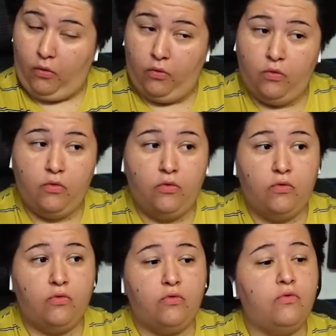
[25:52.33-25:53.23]

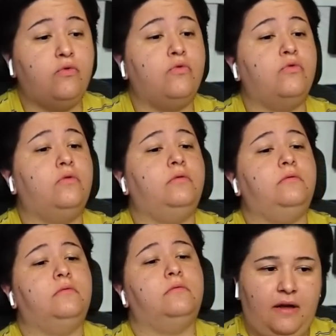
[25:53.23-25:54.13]
Ooh.
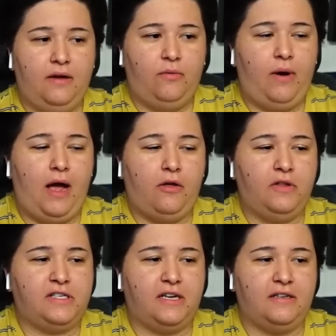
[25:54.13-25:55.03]
Well,
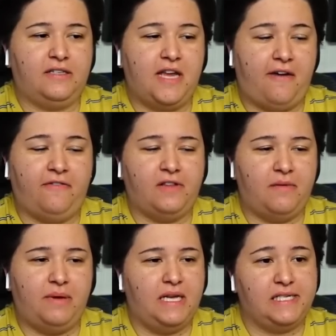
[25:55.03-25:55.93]
this can definitely
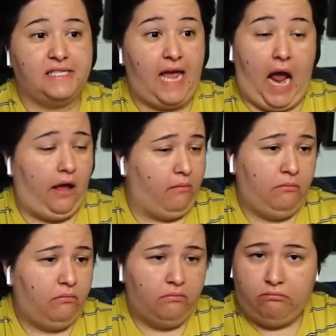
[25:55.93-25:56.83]
be a
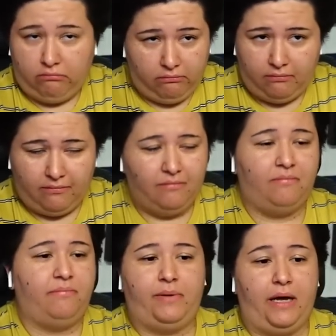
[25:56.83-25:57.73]
scam.
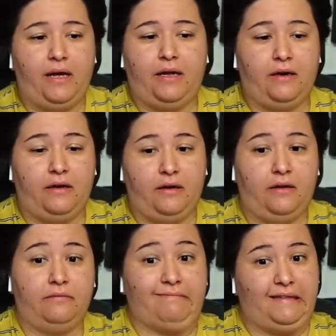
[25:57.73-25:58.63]

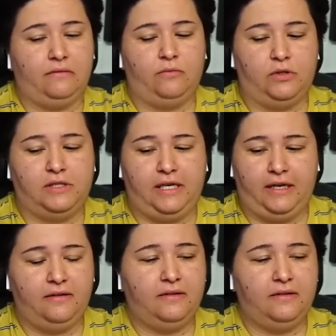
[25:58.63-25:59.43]
But, we'll see.